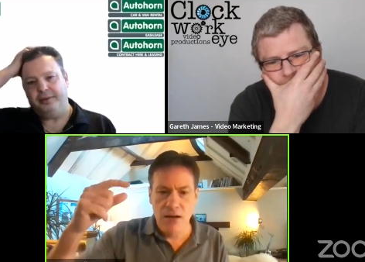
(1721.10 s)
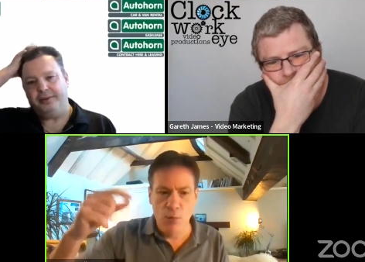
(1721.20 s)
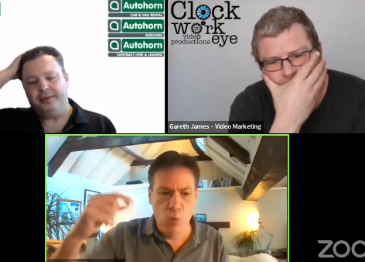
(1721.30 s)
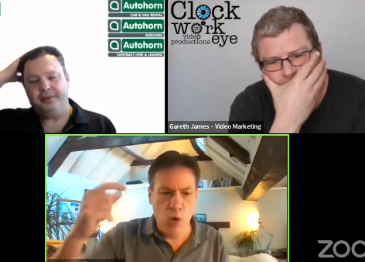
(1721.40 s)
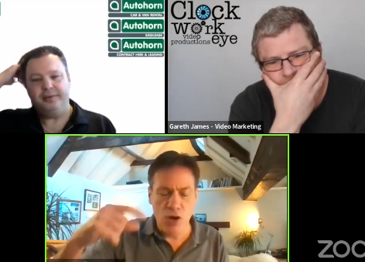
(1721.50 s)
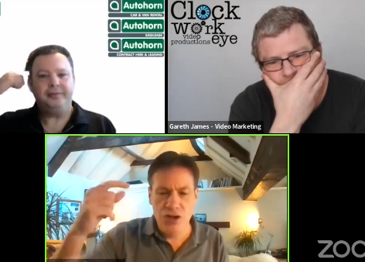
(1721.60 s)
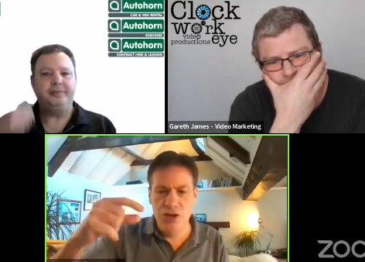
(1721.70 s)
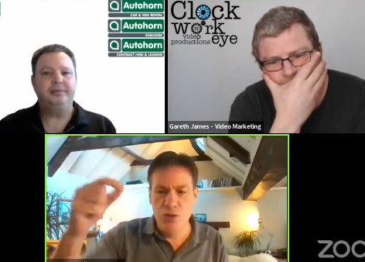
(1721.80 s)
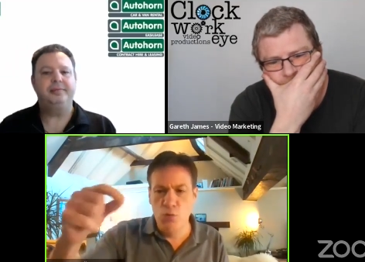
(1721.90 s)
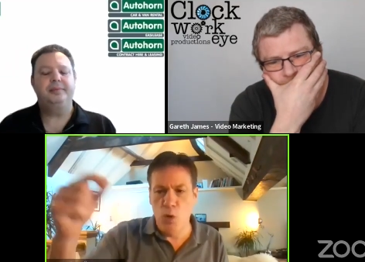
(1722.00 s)
Speaker 1: what
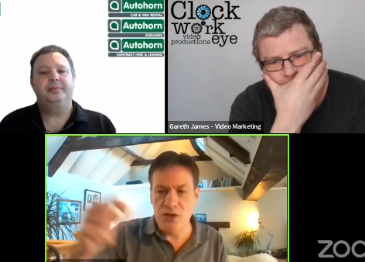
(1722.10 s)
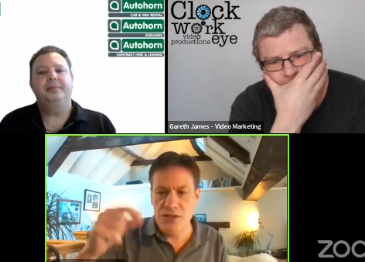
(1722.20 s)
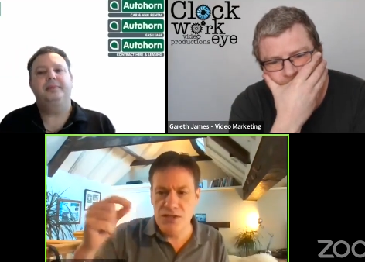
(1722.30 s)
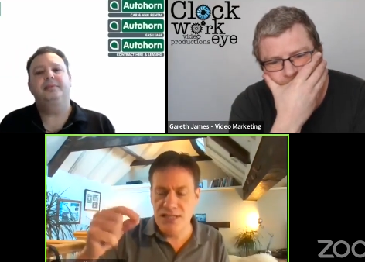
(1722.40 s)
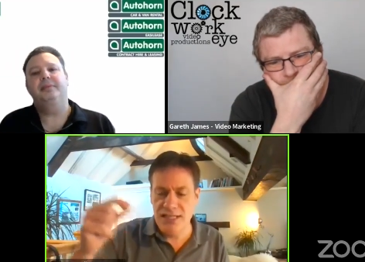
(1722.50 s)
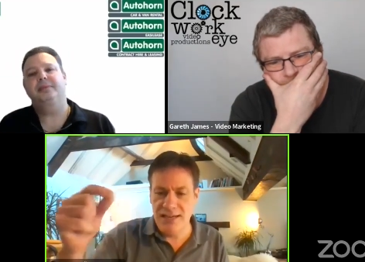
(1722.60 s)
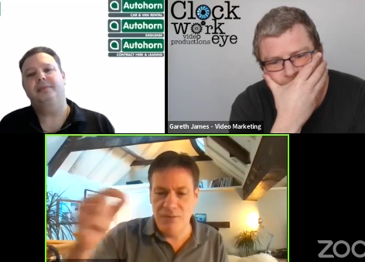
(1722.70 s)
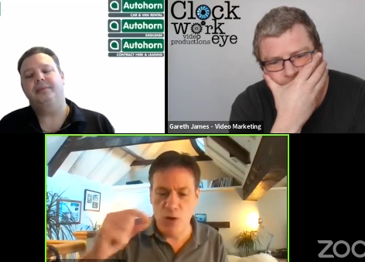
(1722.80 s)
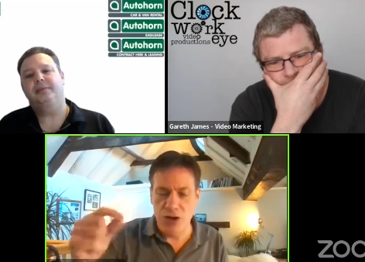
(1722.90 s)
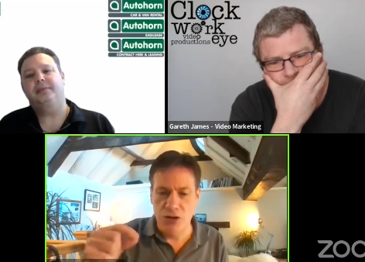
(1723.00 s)
you want to see and
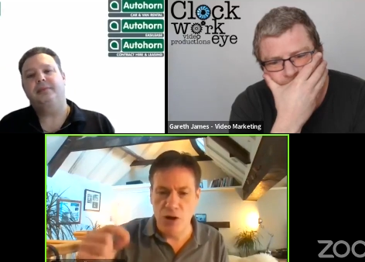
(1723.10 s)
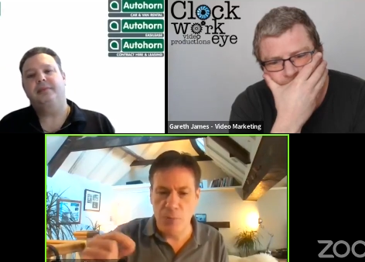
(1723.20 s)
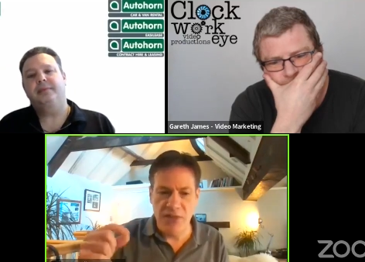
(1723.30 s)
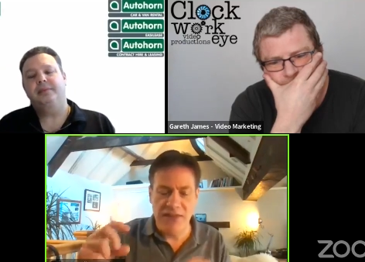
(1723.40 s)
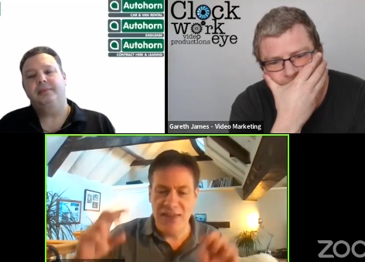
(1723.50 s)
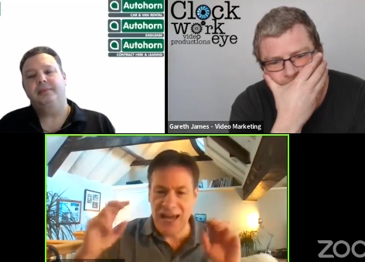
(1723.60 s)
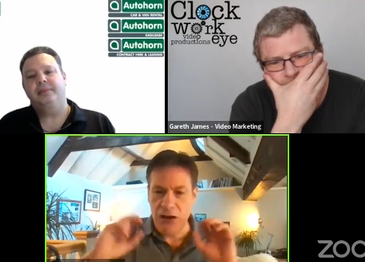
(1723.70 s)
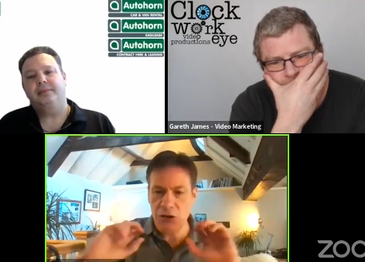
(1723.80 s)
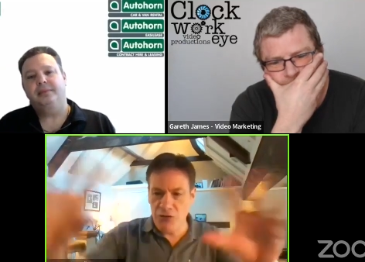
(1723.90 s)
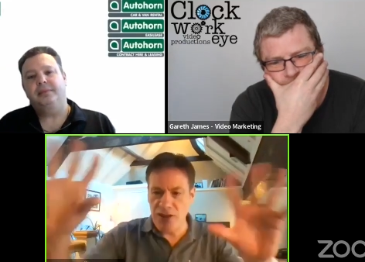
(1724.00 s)
what you're not. But then the
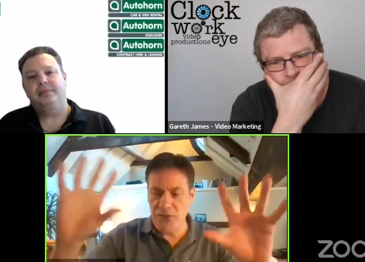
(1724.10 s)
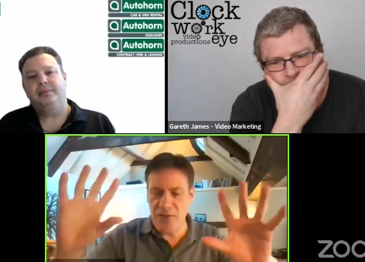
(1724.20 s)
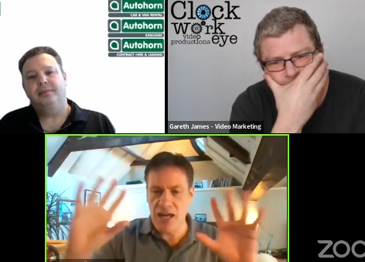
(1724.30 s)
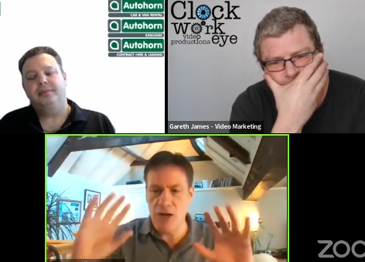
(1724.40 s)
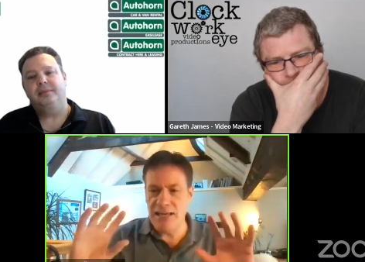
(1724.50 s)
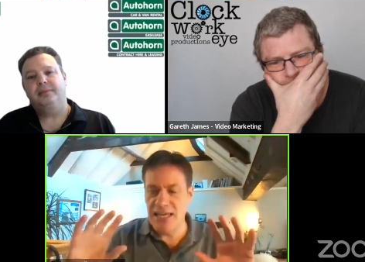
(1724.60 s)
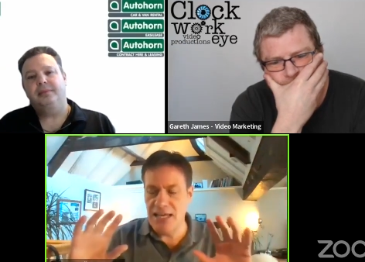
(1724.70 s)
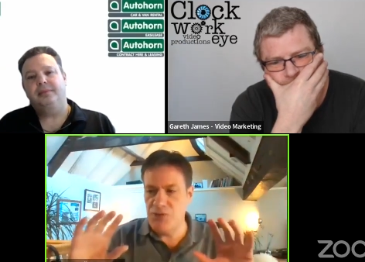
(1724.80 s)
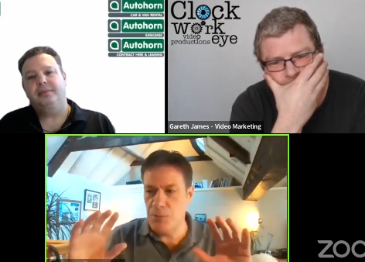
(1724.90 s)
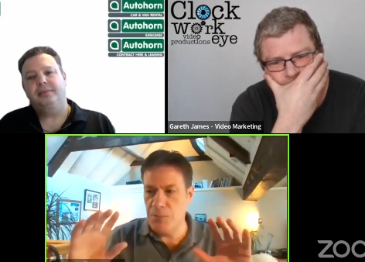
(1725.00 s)
algorithm then only
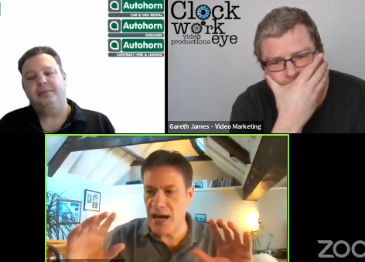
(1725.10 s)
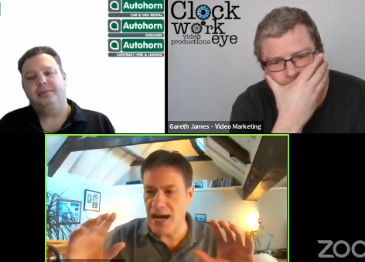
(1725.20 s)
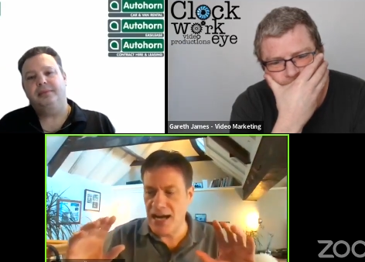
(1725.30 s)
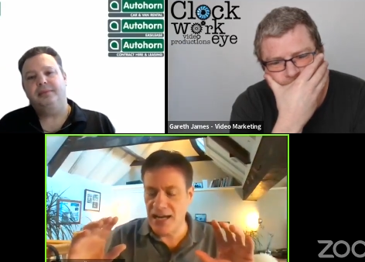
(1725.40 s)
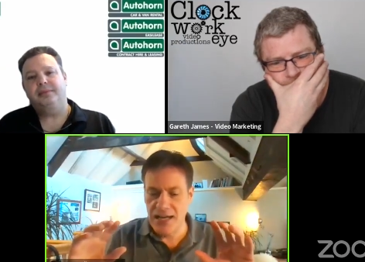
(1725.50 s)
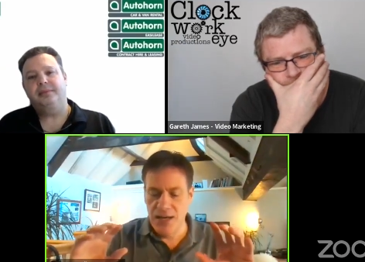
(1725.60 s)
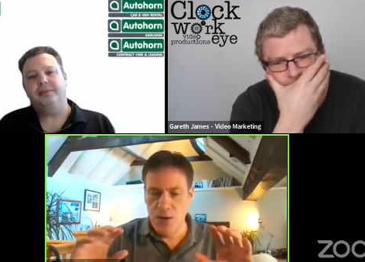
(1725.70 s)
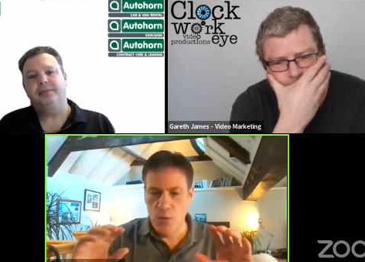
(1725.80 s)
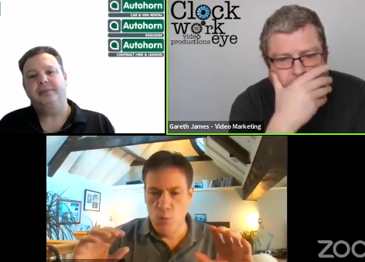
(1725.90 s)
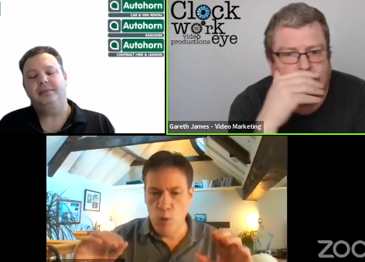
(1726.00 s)
gives you back
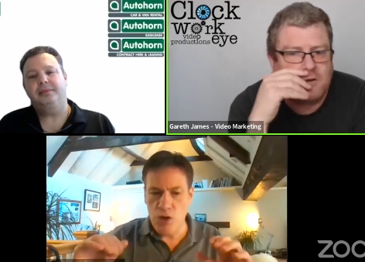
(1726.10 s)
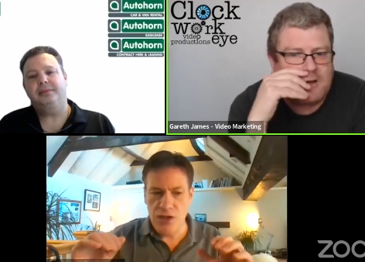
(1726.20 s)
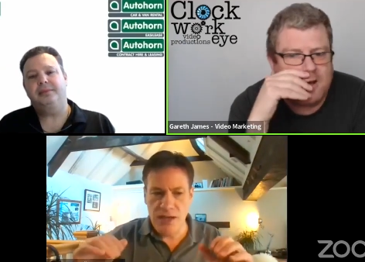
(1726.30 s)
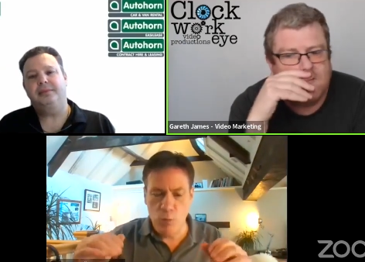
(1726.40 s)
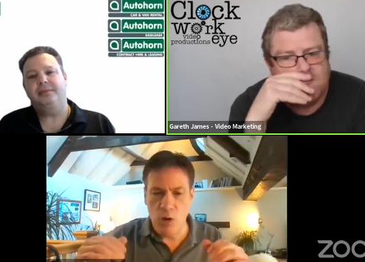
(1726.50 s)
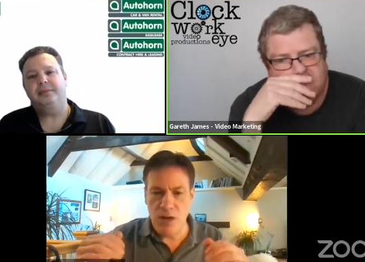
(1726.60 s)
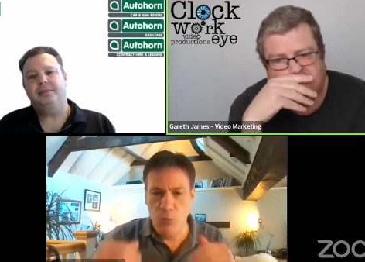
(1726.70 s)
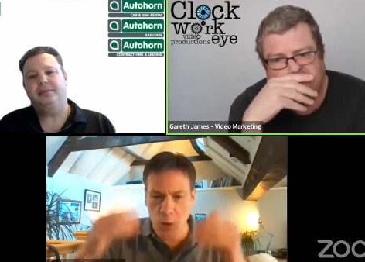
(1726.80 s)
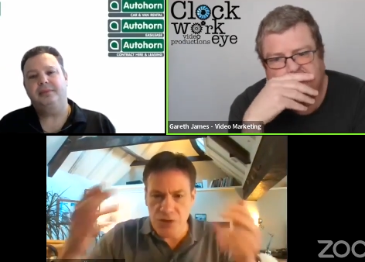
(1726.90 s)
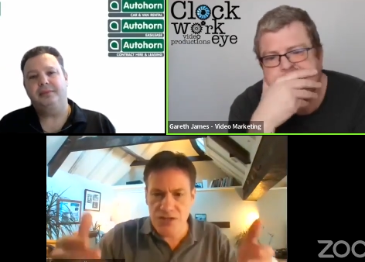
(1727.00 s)
what, what, yeah. it, what it
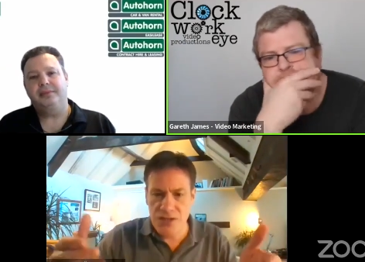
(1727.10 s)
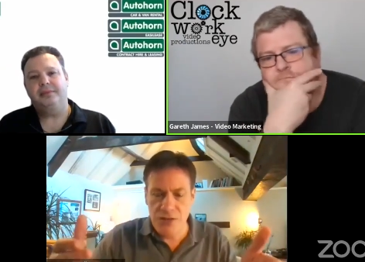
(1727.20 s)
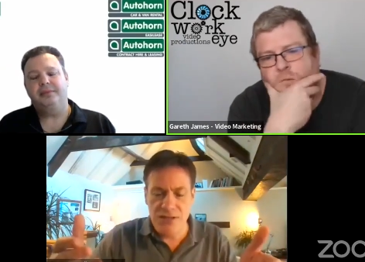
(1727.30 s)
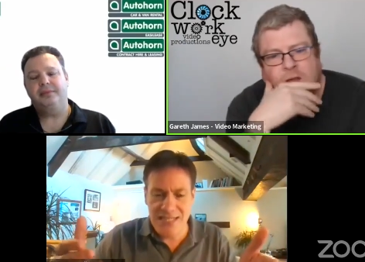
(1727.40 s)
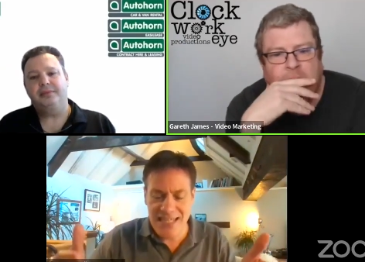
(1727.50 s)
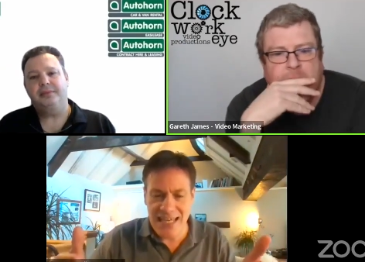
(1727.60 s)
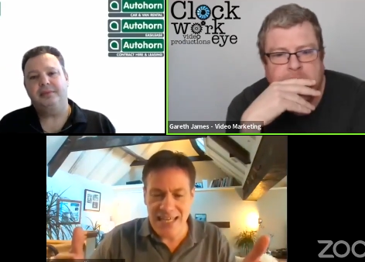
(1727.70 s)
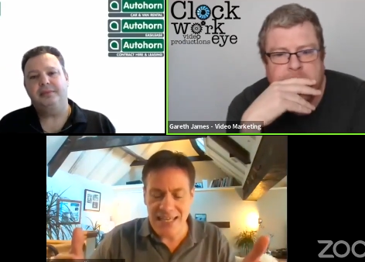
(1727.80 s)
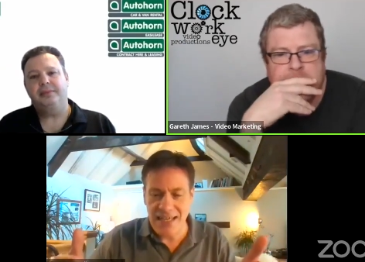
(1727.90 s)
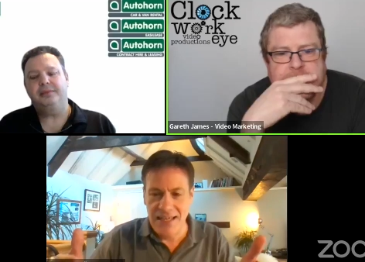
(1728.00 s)
wants you to
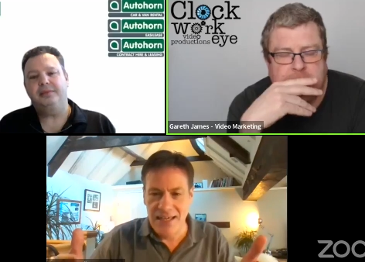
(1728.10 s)
see.